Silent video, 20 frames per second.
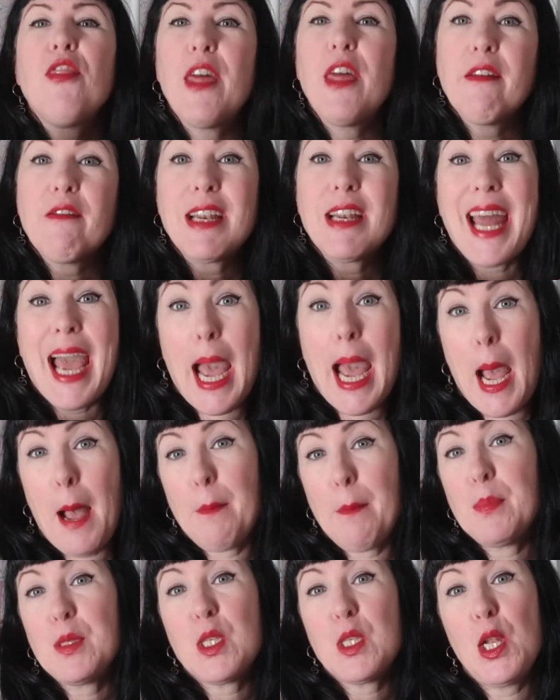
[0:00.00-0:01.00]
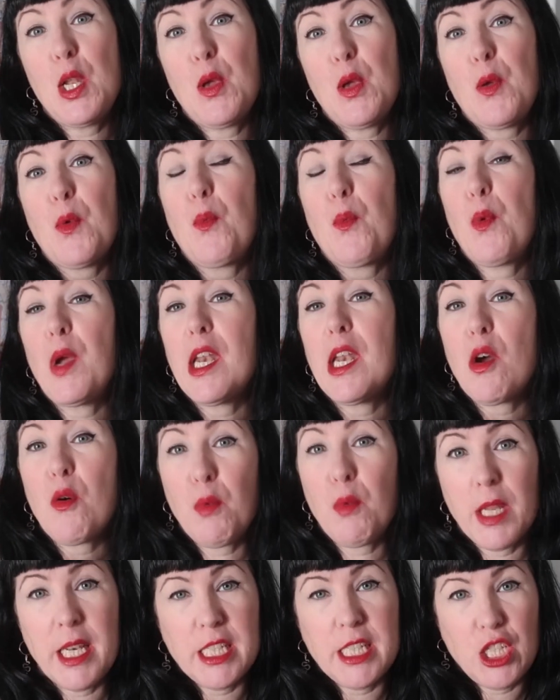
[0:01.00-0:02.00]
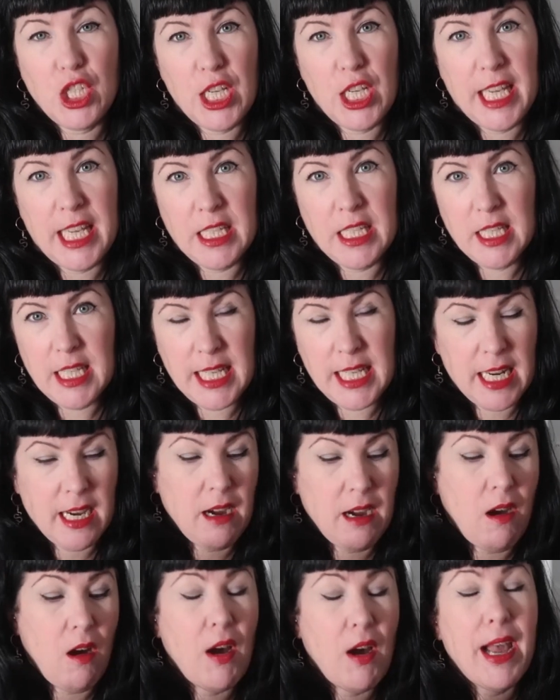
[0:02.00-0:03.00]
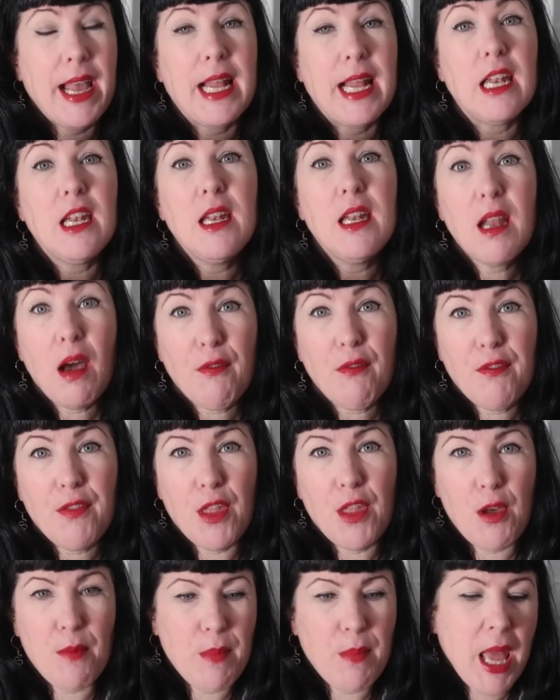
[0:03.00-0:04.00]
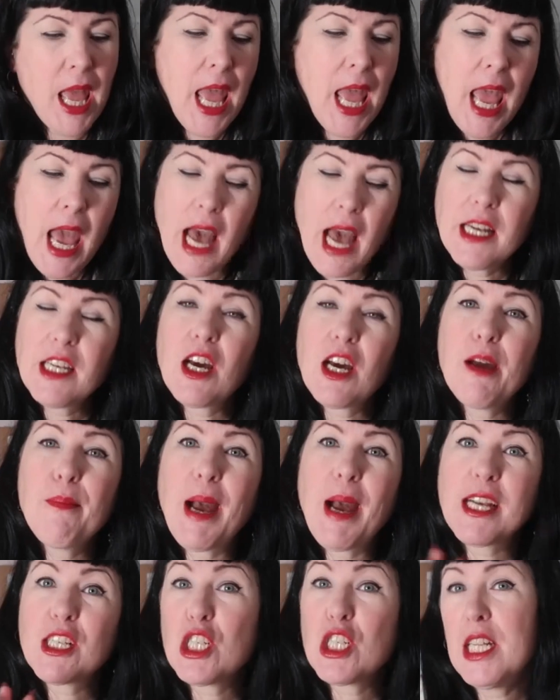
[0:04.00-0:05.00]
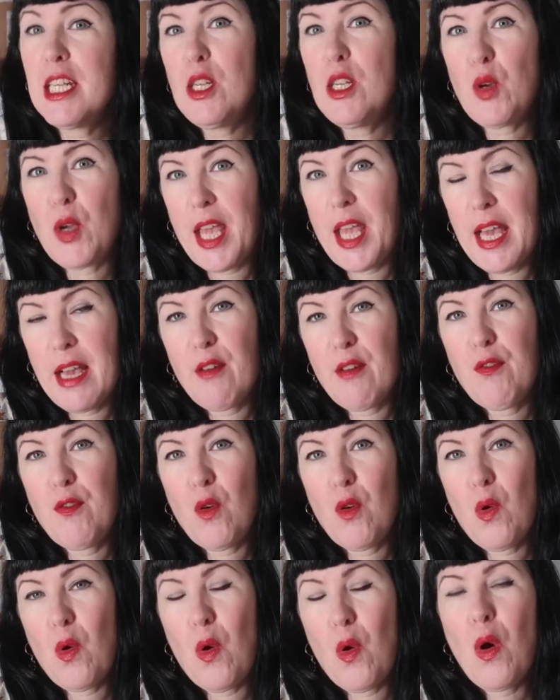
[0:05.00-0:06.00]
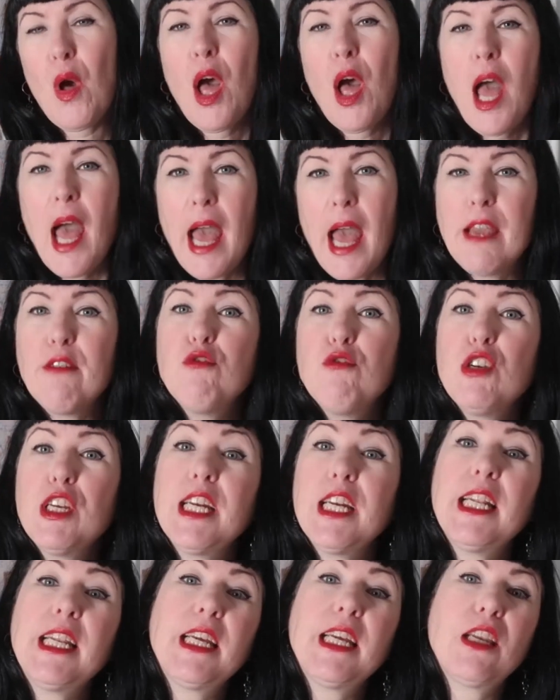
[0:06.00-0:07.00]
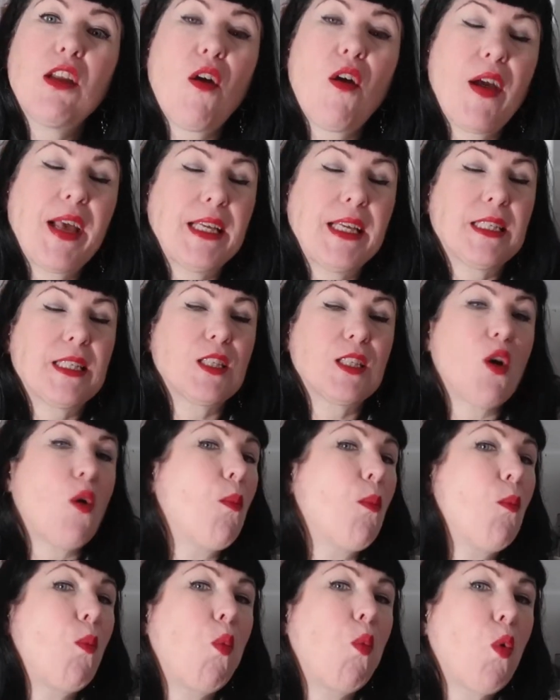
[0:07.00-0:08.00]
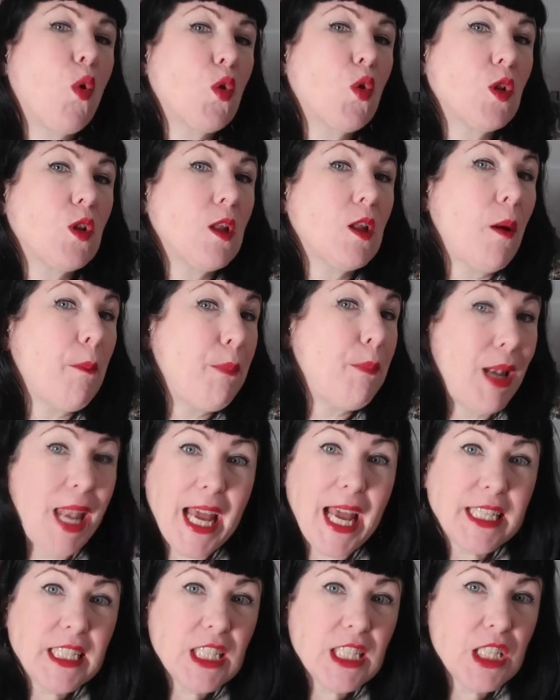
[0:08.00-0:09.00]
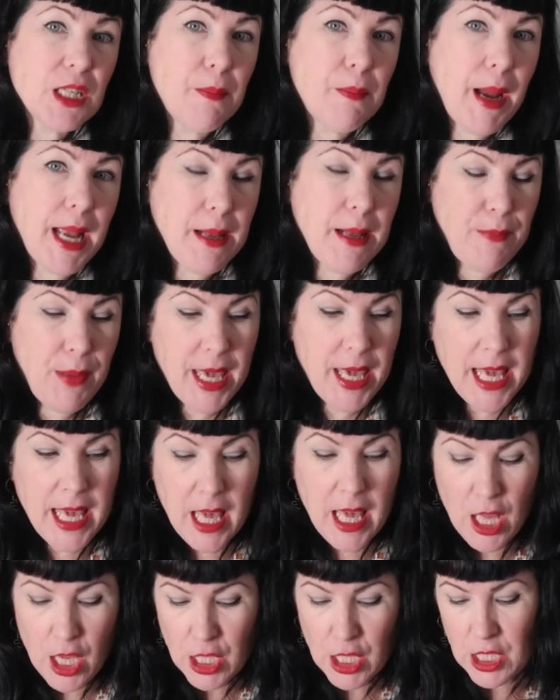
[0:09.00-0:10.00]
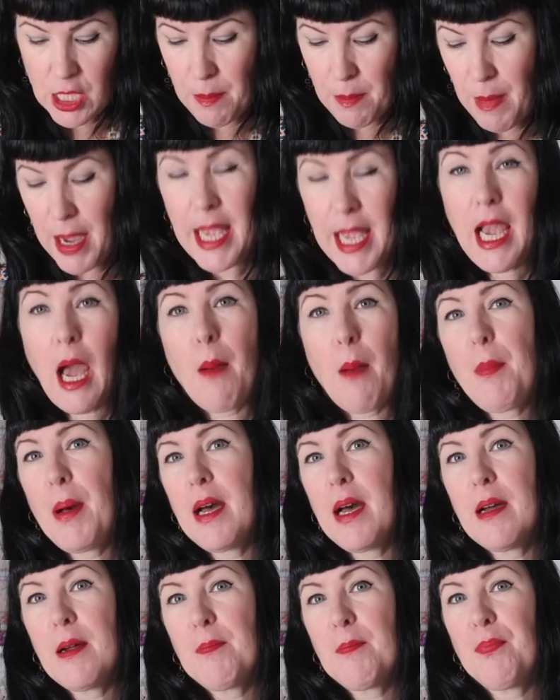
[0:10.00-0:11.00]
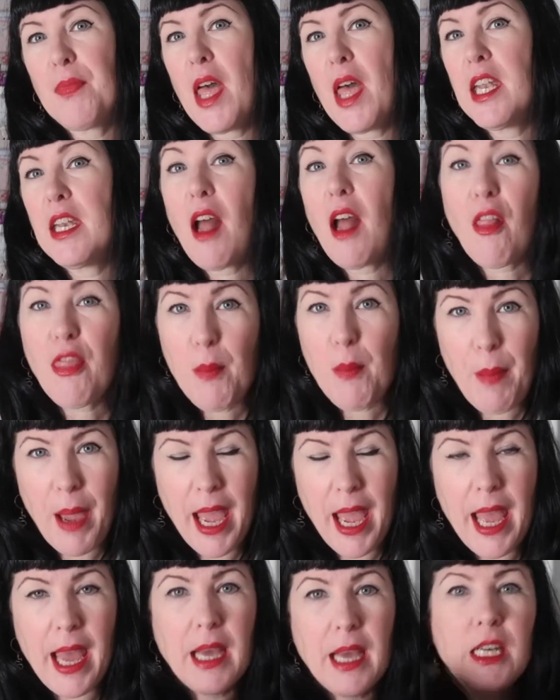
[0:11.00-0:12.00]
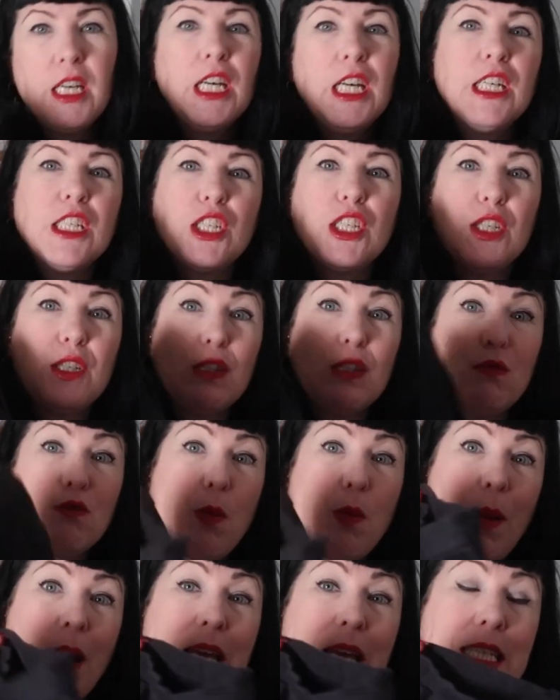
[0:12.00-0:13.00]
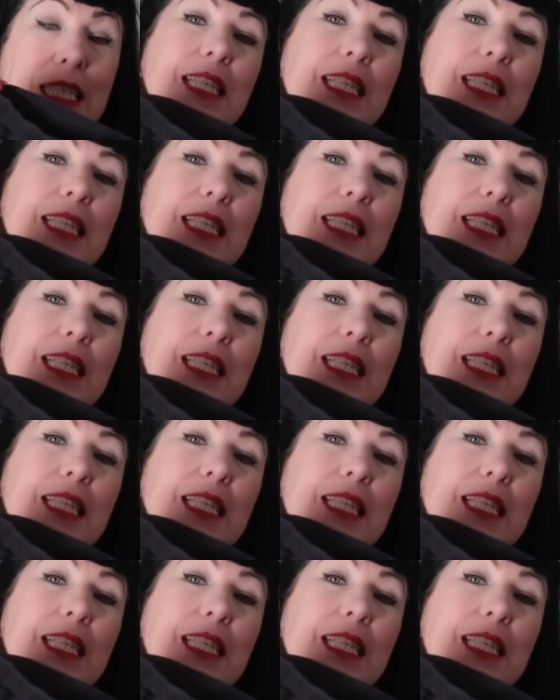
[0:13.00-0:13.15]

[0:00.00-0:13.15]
They're an absolute winner chicken dinner. I love them, and I'm actually looking for a really nice wool blend maybe to make up another pair to replace